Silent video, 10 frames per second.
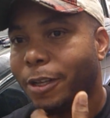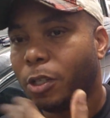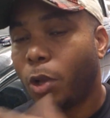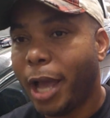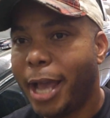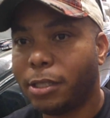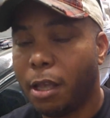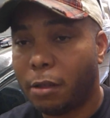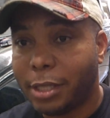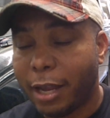So guys,
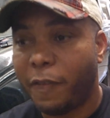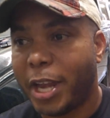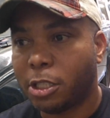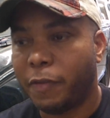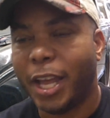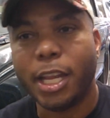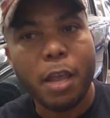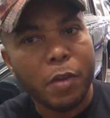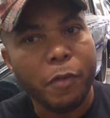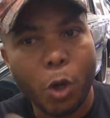take advantage of it. And
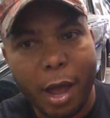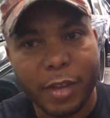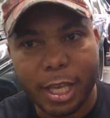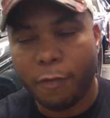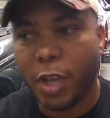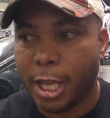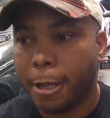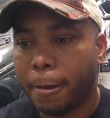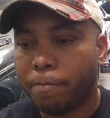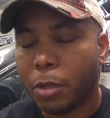even if you don't have the EV,
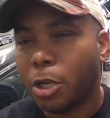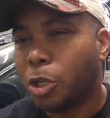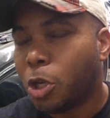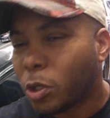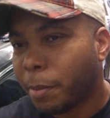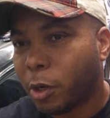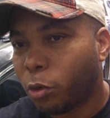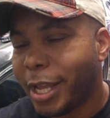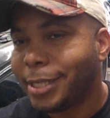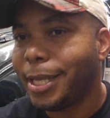do you know something
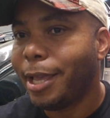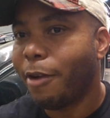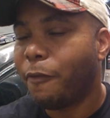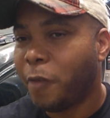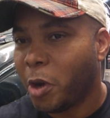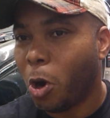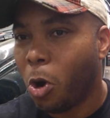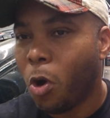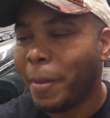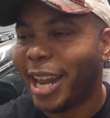crazy? For your
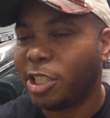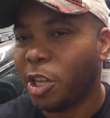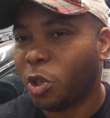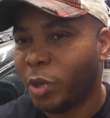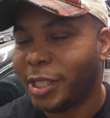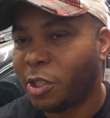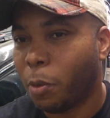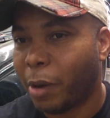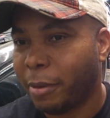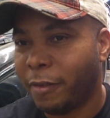home, it actually increases your
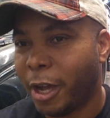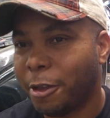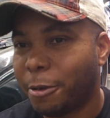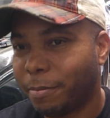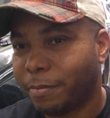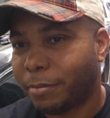property value.